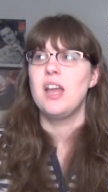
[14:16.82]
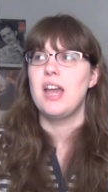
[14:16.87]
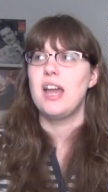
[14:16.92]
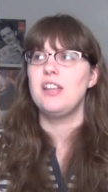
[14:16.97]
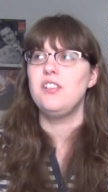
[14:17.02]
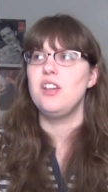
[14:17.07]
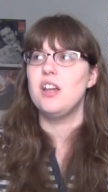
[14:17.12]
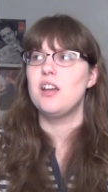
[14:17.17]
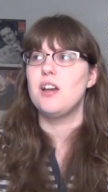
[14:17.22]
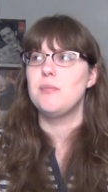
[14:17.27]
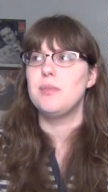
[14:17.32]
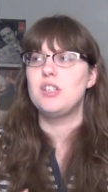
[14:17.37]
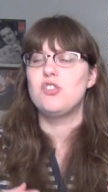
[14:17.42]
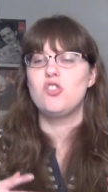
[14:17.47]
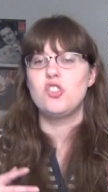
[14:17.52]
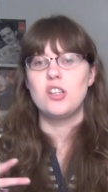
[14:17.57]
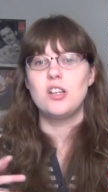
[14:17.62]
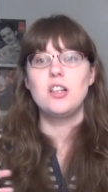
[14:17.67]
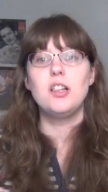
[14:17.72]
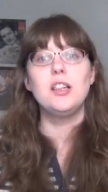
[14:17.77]
And yeah, I mean,
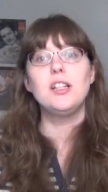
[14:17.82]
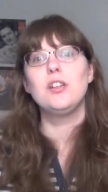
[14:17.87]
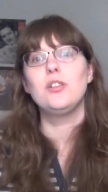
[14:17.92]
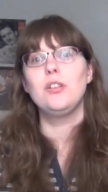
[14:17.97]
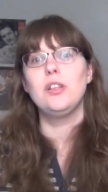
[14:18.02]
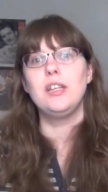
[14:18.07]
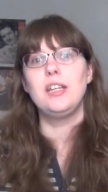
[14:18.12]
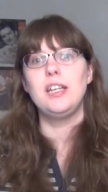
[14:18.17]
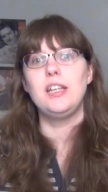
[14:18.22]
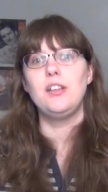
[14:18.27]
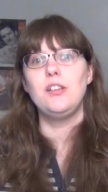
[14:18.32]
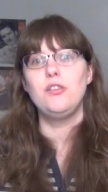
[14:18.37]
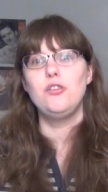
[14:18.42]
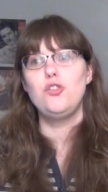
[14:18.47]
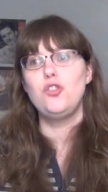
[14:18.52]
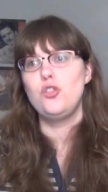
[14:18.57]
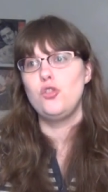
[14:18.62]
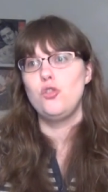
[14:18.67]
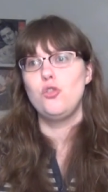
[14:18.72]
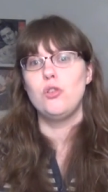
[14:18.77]
she clearly
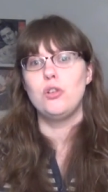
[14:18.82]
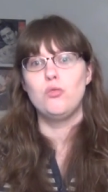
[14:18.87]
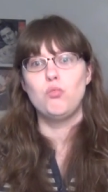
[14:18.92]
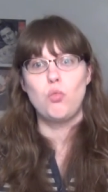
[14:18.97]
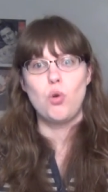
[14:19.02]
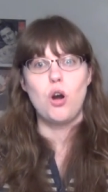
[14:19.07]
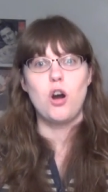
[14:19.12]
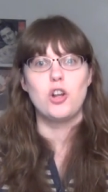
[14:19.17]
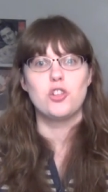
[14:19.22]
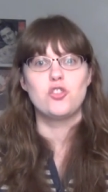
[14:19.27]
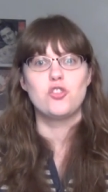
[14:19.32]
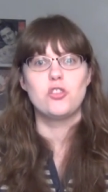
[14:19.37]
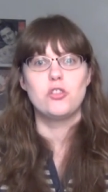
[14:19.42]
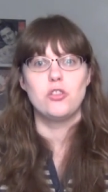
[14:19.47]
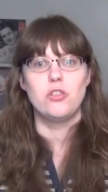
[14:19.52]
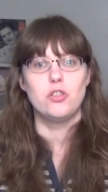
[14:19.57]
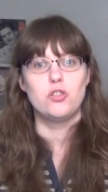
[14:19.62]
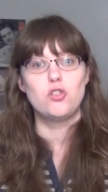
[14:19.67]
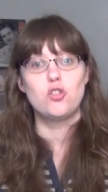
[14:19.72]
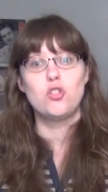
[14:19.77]
knew and watched
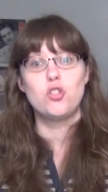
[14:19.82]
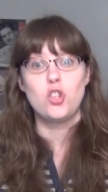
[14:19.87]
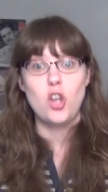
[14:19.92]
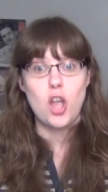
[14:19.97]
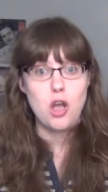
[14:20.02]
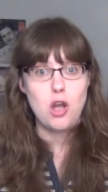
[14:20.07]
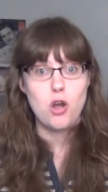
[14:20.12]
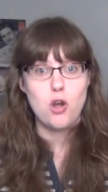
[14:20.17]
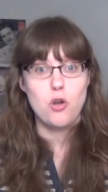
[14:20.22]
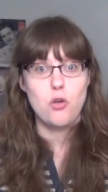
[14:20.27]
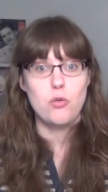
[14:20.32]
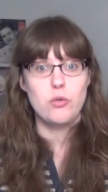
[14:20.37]
the show,